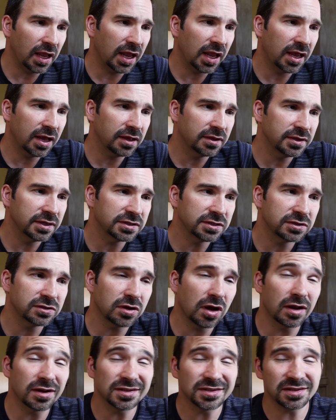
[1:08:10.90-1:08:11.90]
And this is
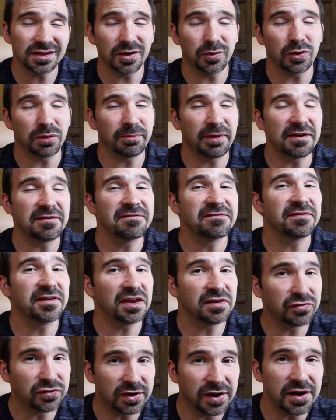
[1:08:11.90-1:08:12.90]
honestly one of my
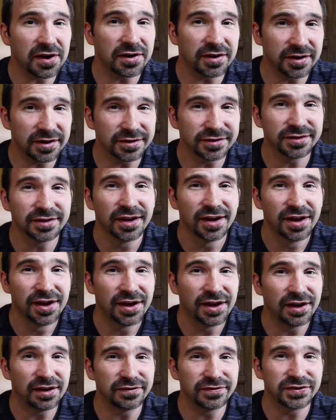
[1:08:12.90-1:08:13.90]
favorite areas
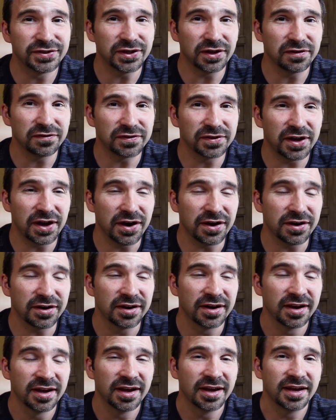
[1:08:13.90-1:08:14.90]
of self
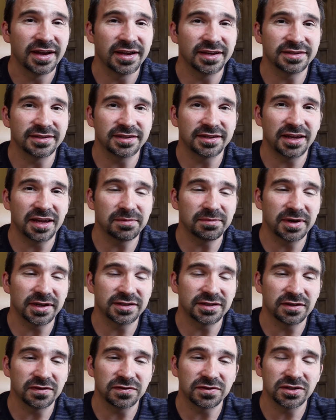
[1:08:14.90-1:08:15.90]
care is to keep
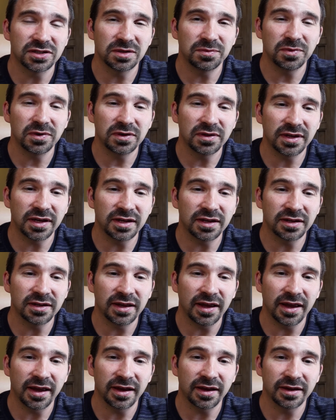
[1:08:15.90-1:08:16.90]
myself
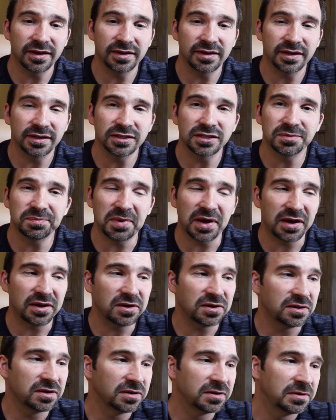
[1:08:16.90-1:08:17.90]
stimulated and
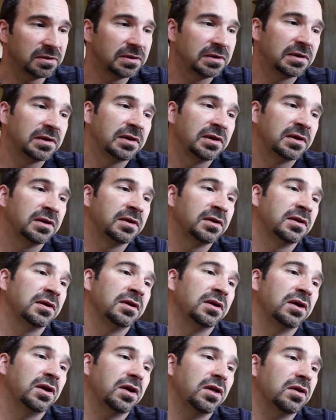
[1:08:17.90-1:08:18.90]
inspired.
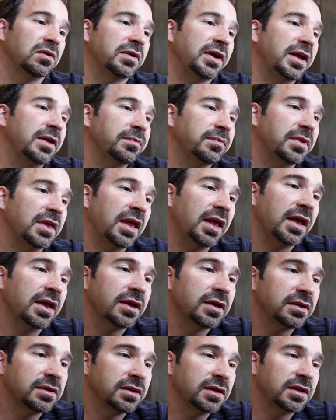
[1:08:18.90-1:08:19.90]
All right.
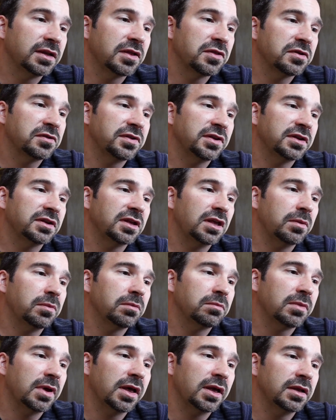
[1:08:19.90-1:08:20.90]
And another thing to keep
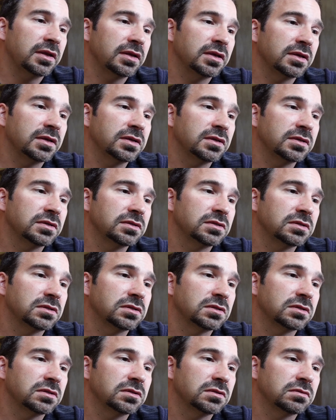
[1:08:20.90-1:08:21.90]
in mind
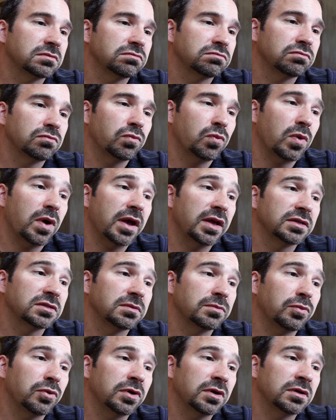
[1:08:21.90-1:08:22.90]
is why it's
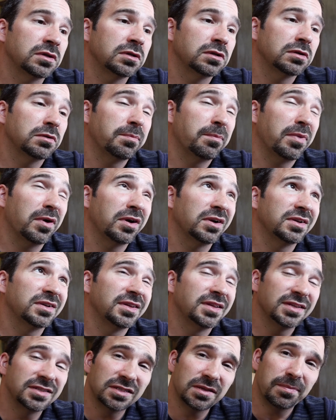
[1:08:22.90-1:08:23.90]
important to
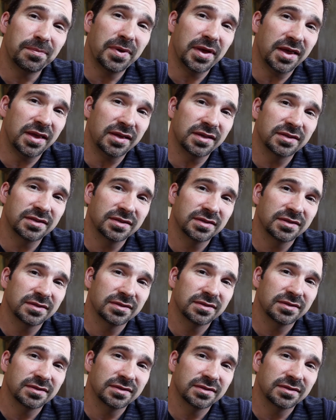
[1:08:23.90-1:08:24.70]
participate